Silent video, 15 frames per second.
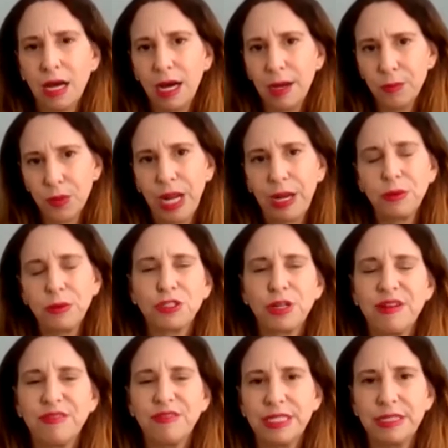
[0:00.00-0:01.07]
When I was
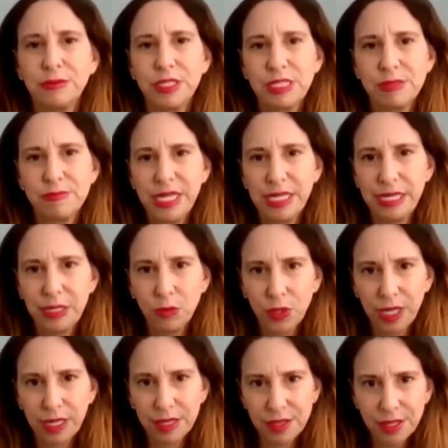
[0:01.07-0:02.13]
traveling, it was meeting
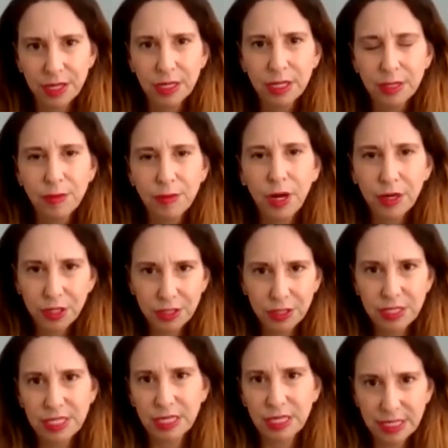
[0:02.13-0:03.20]
with
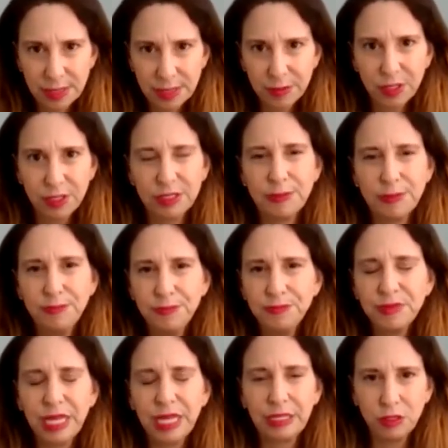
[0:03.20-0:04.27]
partners and customers,
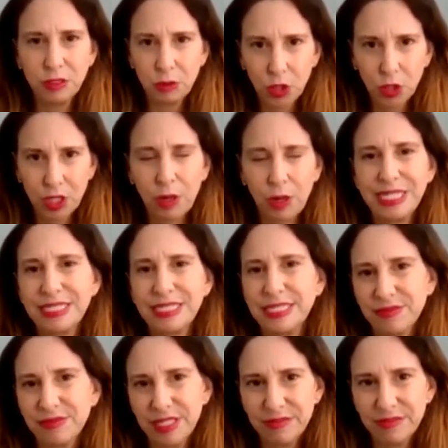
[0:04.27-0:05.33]
and we're going to
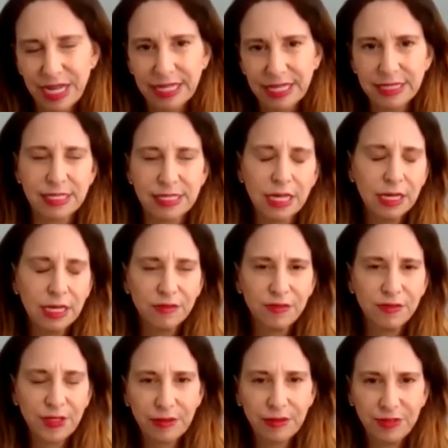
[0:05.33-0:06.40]
different events,
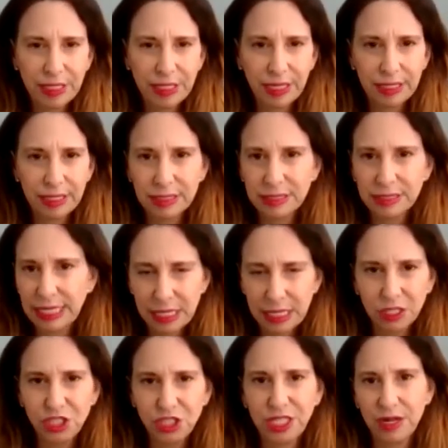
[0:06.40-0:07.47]

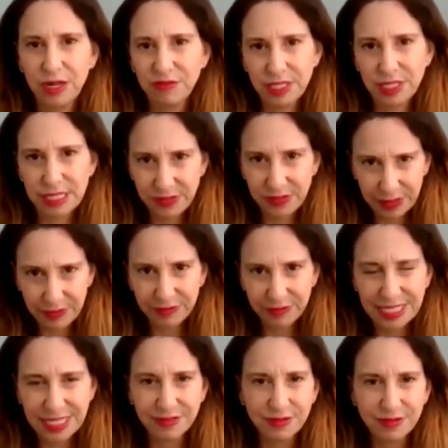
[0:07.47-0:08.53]
technology conferences, film
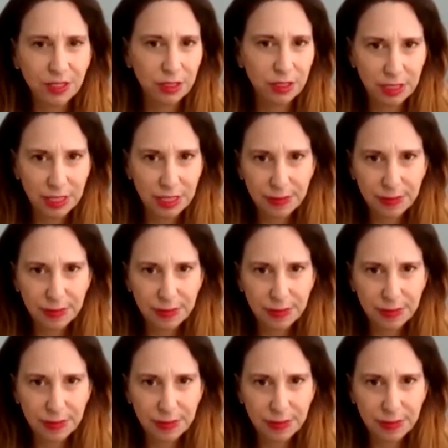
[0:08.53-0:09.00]
festivals,